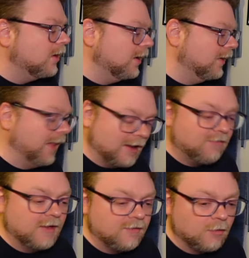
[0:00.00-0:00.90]
Like I
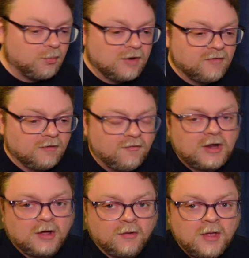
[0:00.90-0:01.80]
said in the previous
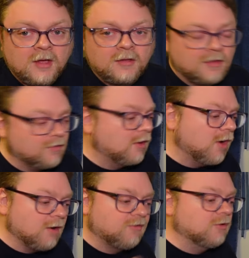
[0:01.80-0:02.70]
video,
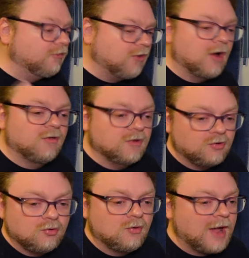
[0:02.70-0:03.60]
there are still songs
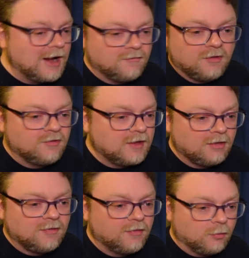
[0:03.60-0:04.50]
that do kind of the
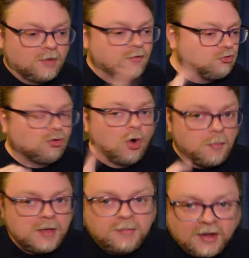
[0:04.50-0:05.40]
things that there are the
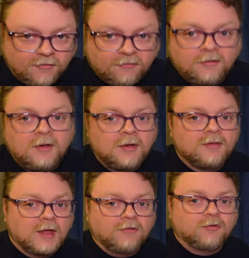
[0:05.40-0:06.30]
tropey bits
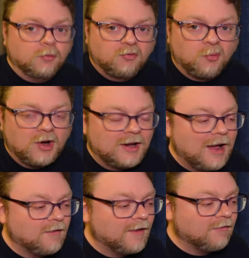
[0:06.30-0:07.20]
that Stoops pointed
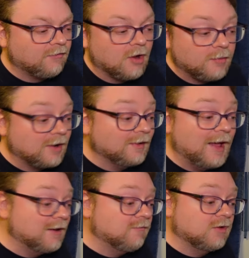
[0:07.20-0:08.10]
out in that song, but a
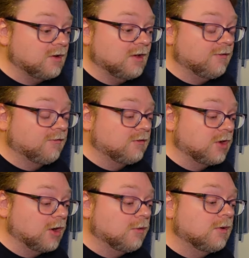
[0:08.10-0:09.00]
lot of it is,
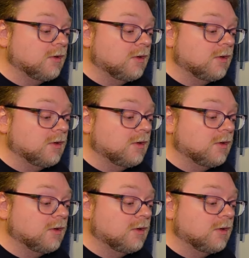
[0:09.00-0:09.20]
you know,